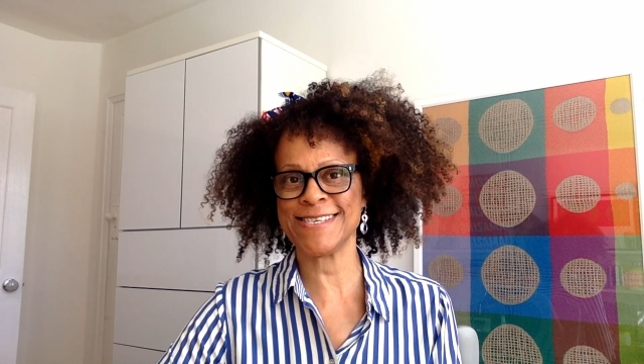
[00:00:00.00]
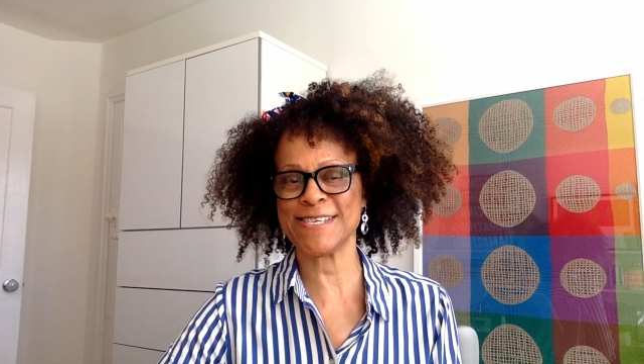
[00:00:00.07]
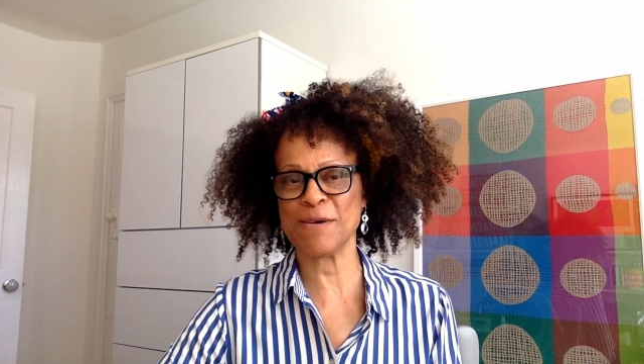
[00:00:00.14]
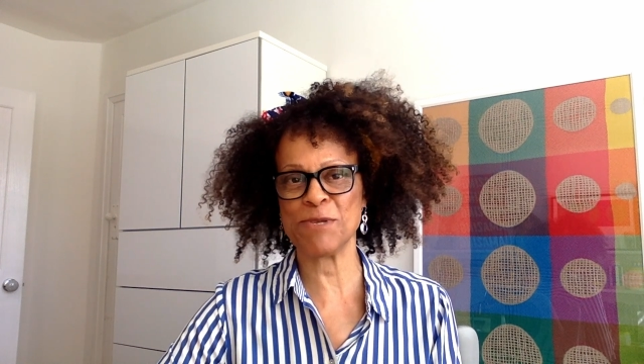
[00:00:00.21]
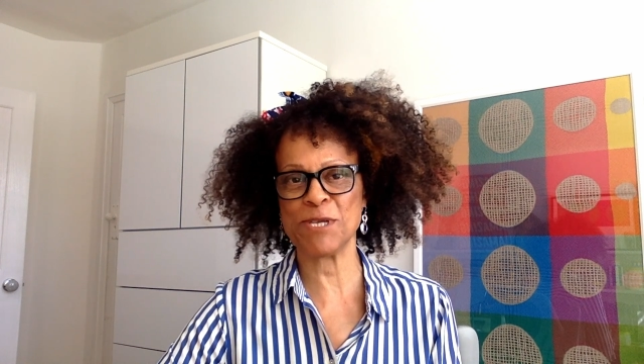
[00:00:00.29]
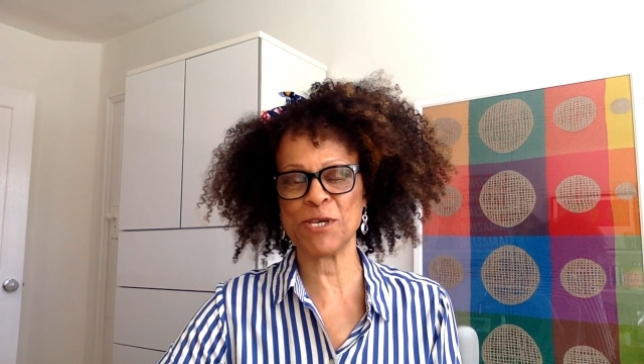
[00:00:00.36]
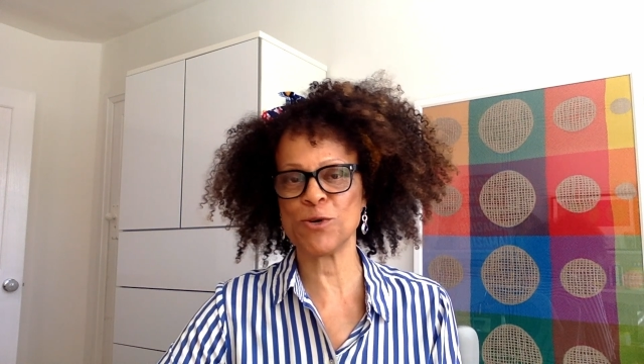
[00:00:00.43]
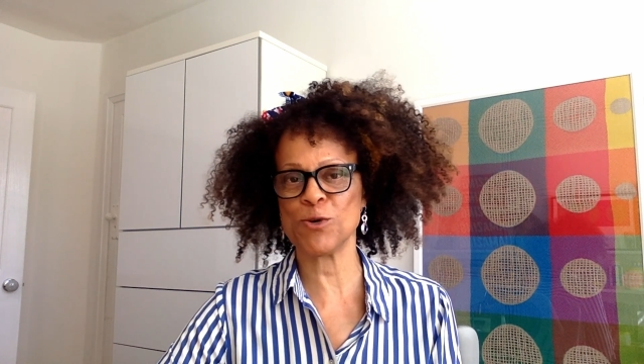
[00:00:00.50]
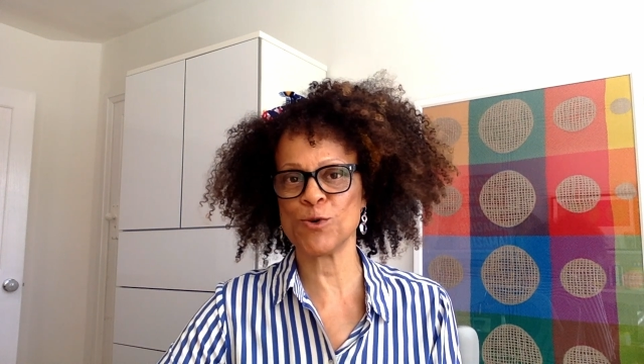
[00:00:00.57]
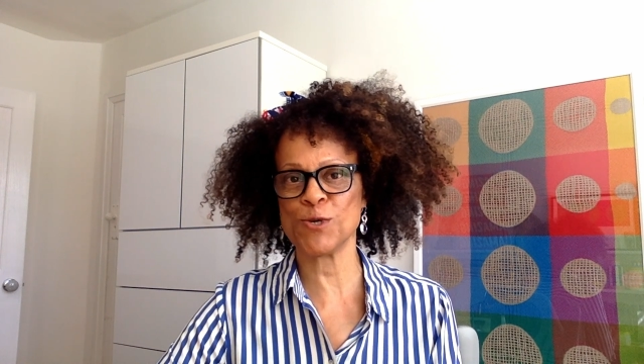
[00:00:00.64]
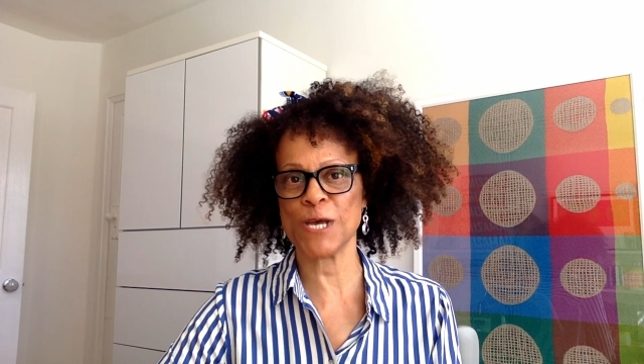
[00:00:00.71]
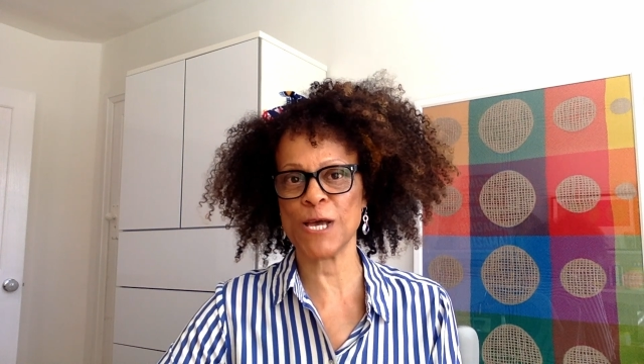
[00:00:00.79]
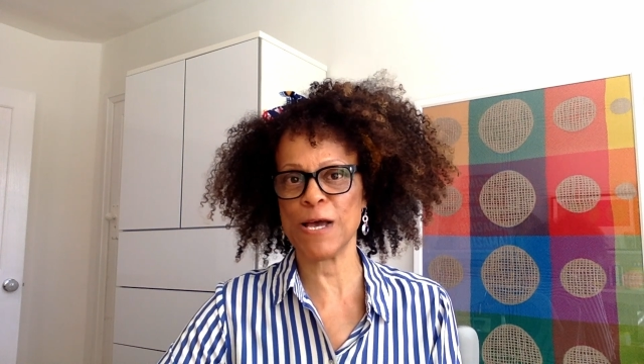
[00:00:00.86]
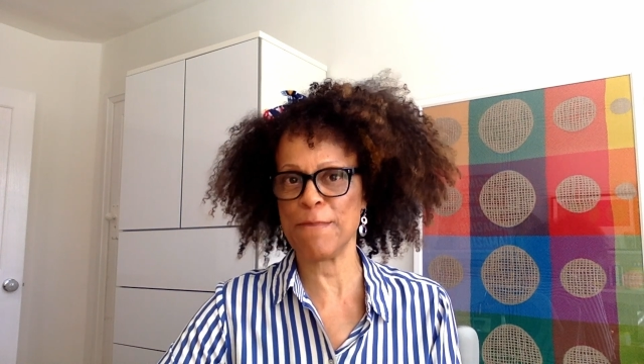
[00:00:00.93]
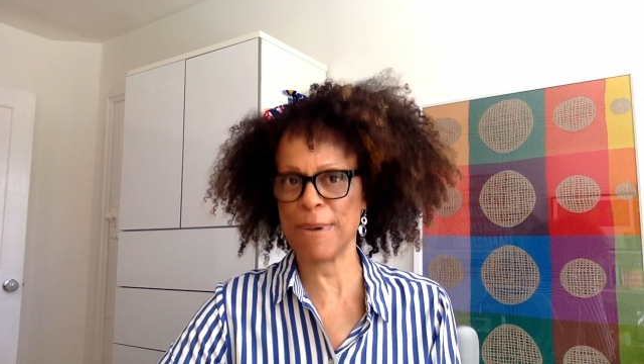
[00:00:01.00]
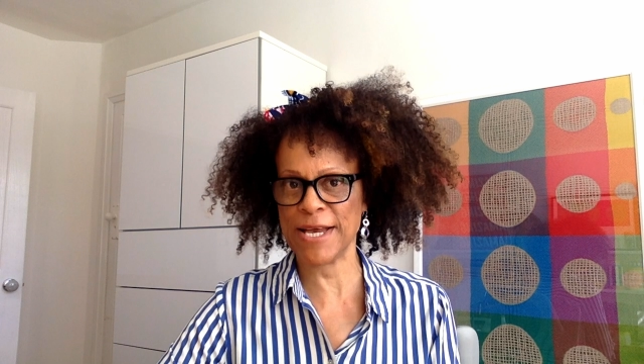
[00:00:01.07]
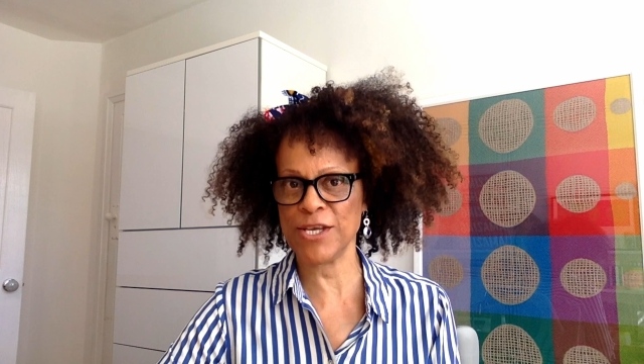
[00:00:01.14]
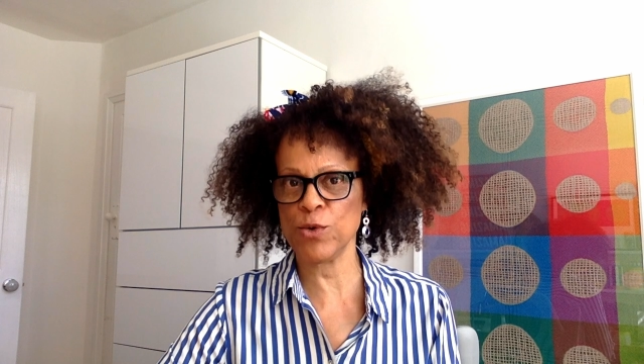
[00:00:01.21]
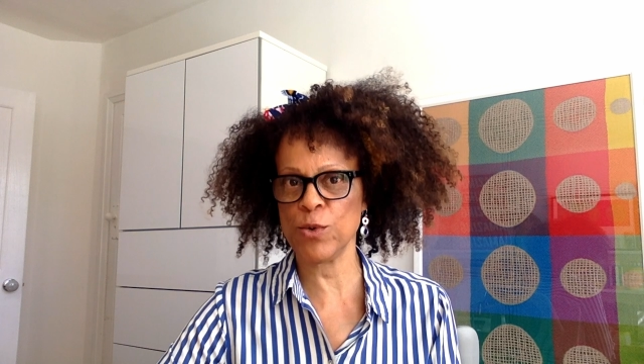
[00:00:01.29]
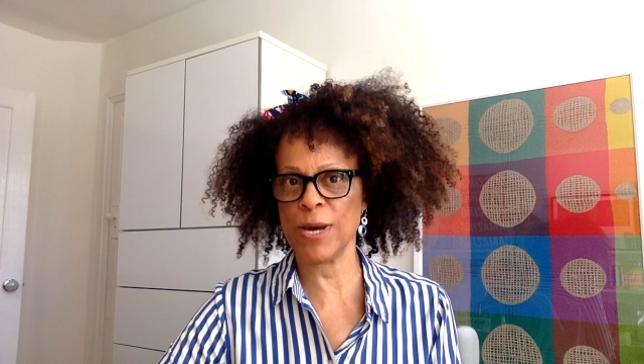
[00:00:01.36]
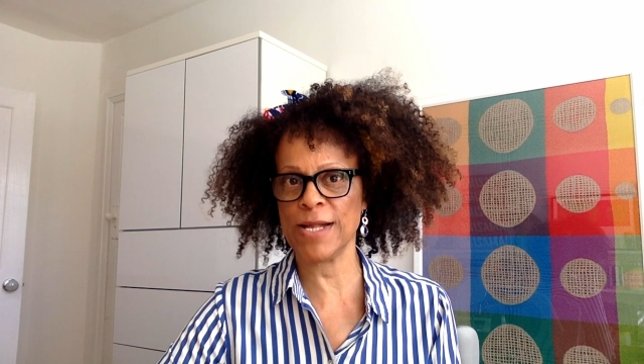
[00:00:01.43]
somebody called
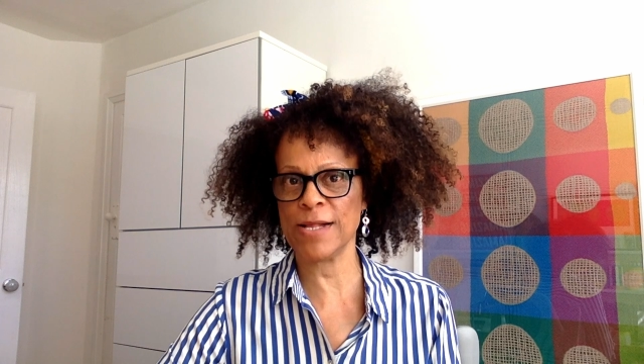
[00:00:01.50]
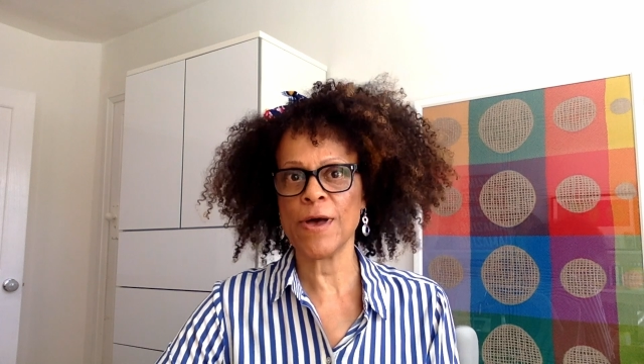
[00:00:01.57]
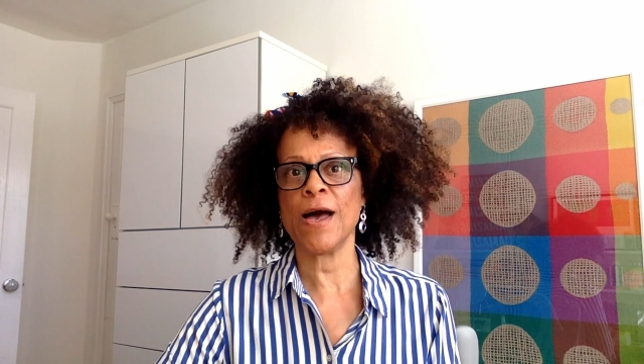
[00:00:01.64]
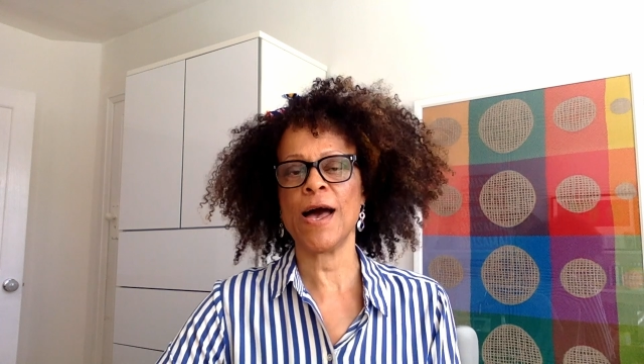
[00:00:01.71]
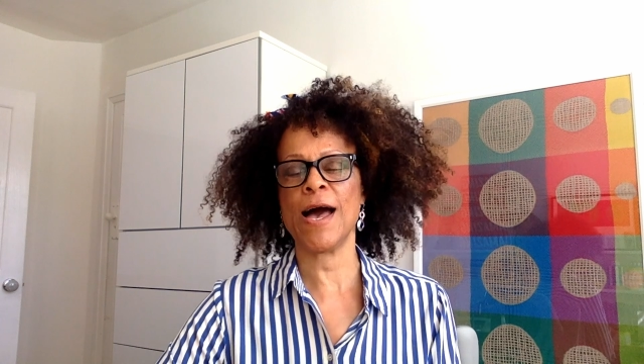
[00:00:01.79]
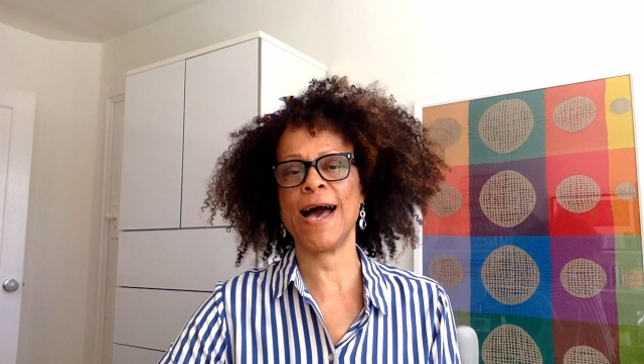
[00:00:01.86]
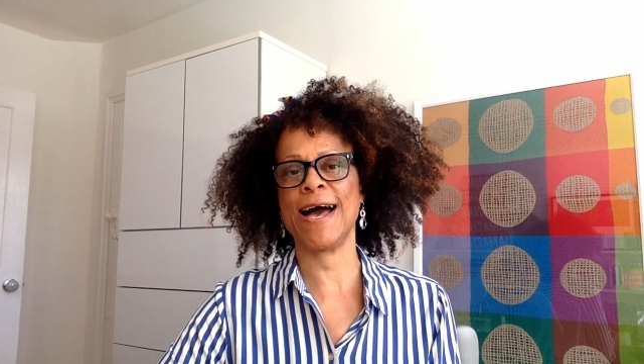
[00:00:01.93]
Emmanuelle,